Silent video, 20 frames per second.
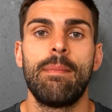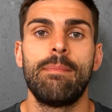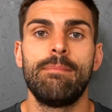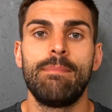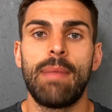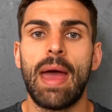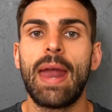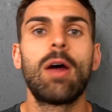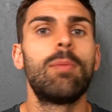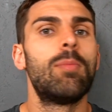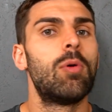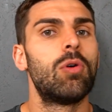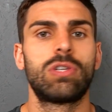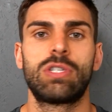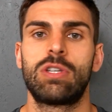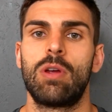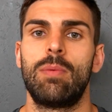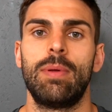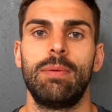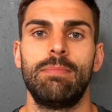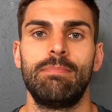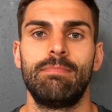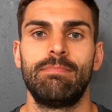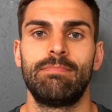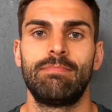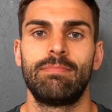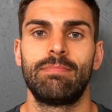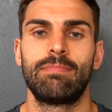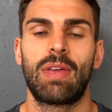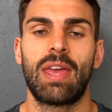Men are more stubborn,
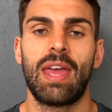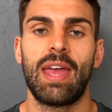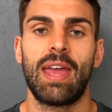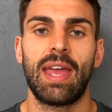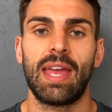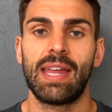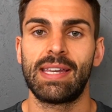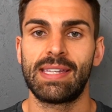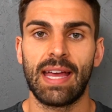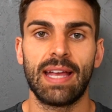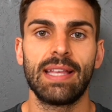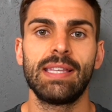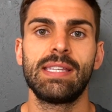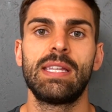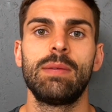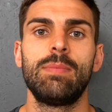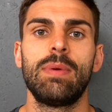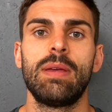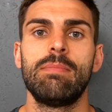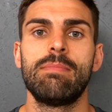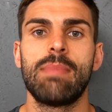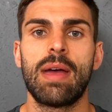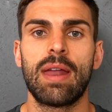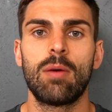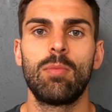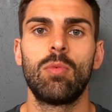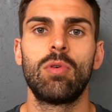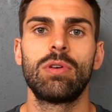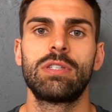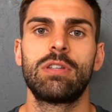okay? It tends to be men
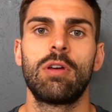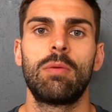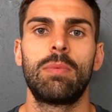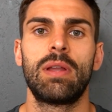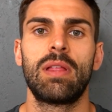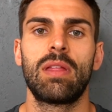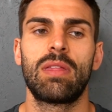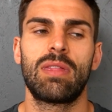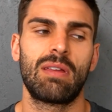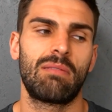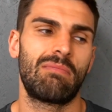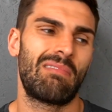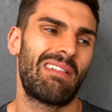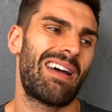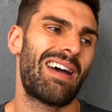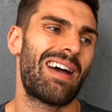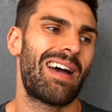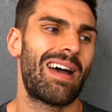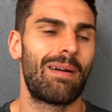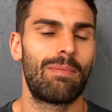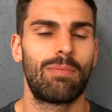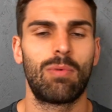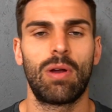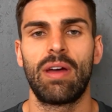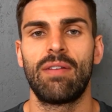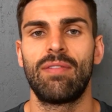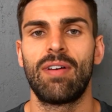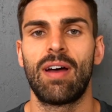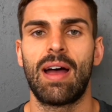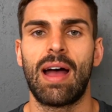are more stubborn and they think, nah,
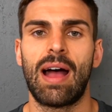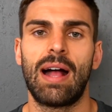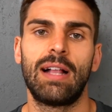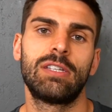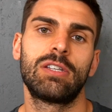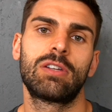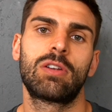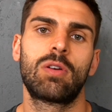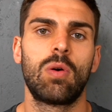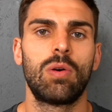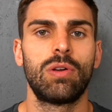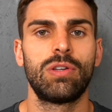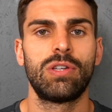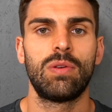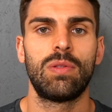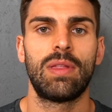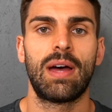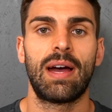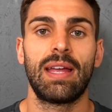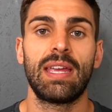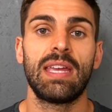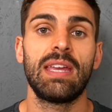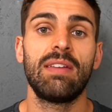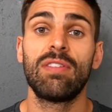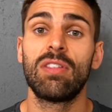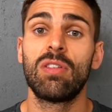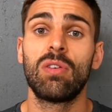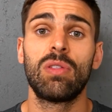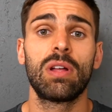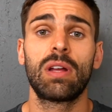whatever, I'll just go and do that,
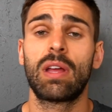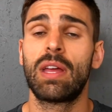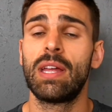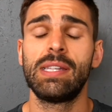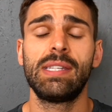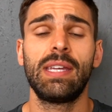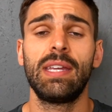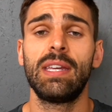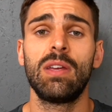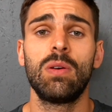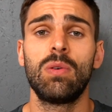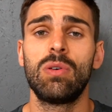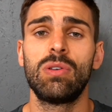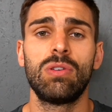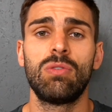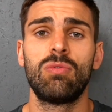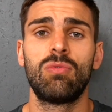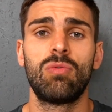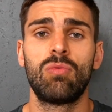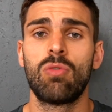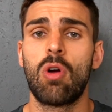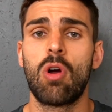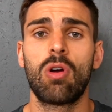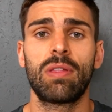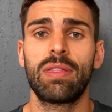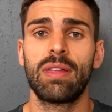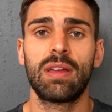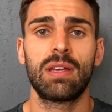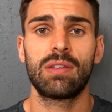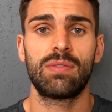even though they'll continue to do wrong
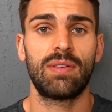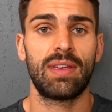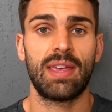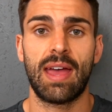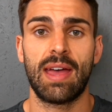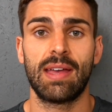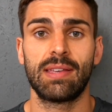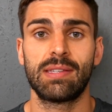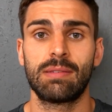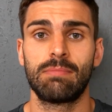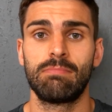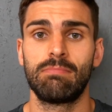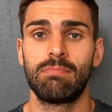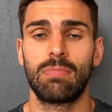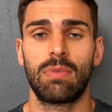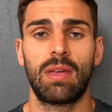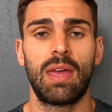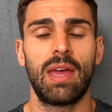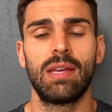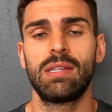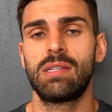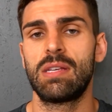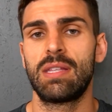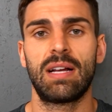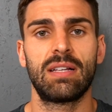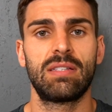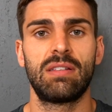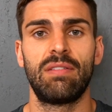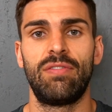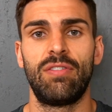things for years, okay? So
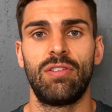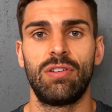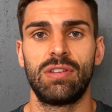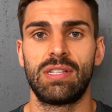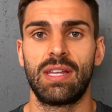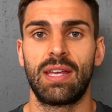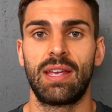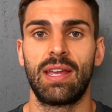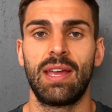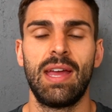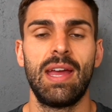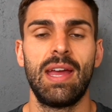that's the first thing.